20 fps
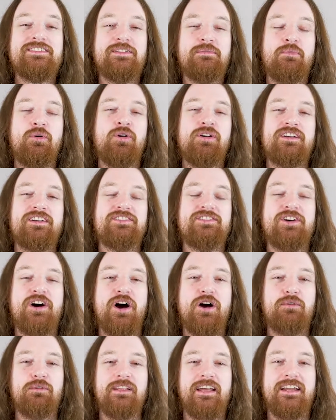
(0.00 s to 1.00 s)
some more
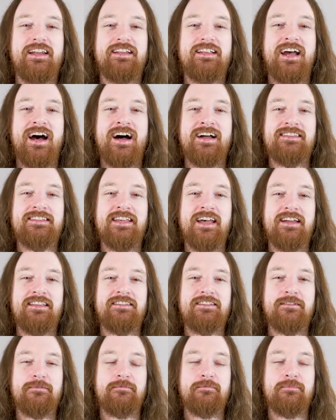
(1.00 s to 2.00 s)
guitar related
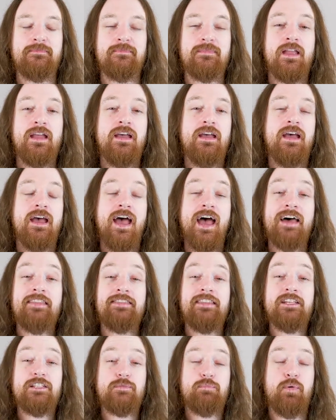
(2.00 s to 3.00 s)
content.
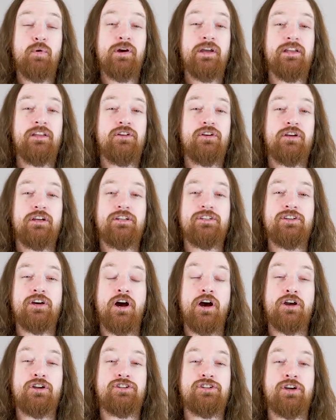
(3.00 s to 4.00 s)
At this point in your
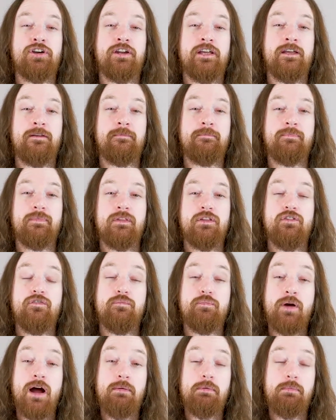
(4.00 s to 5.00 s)
guitar journey,
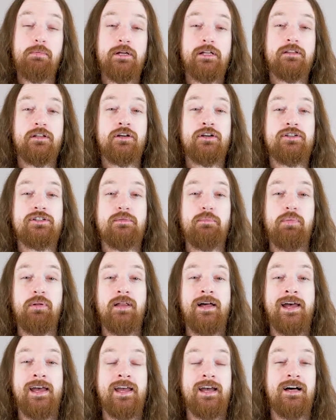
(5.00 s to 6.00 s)
you've probably learned to
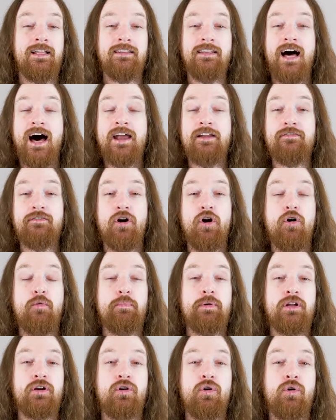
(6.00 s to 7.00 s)
play a lot of
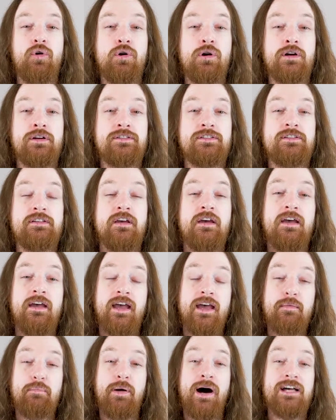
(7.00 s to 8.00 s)
open chords
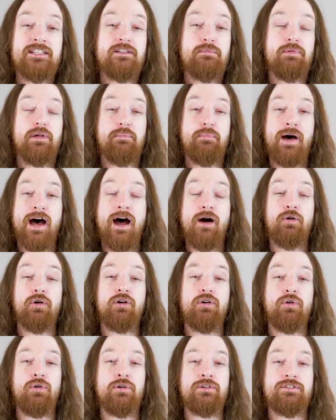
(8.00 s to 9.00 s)
and possibly power
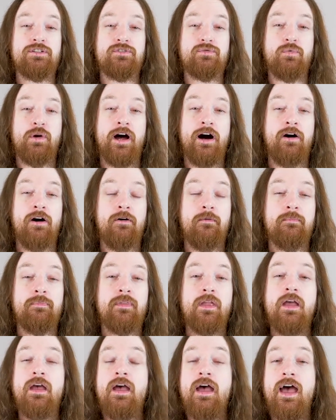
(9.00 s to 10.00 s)
chords as well.
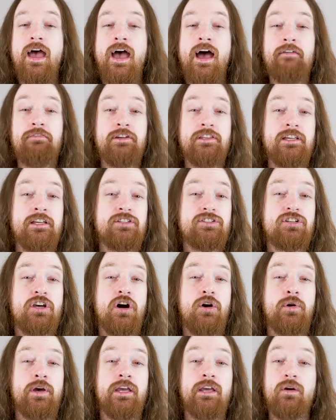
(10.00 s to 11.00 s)
Everything's
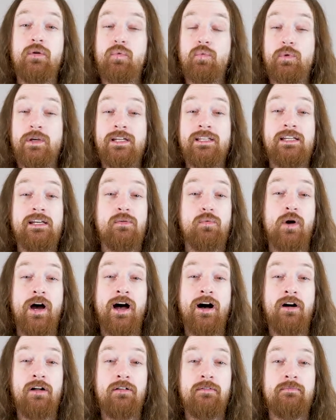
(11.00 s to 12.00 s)
going really
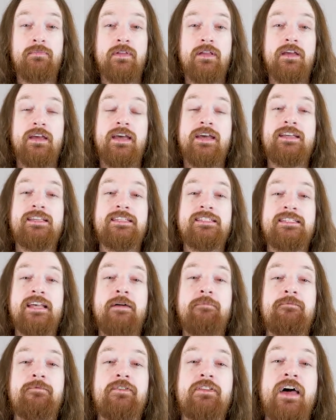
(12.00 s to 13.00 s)
well
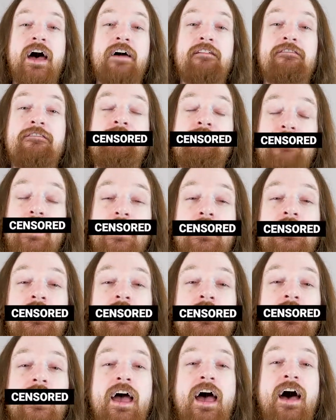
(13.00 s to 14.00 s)
except for that
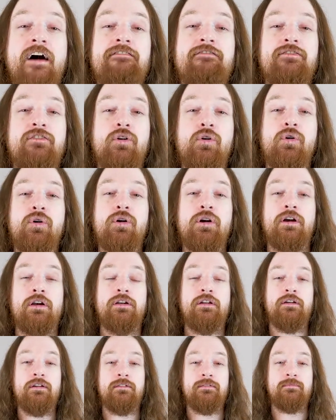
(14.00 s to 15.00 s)
f***ing F chord.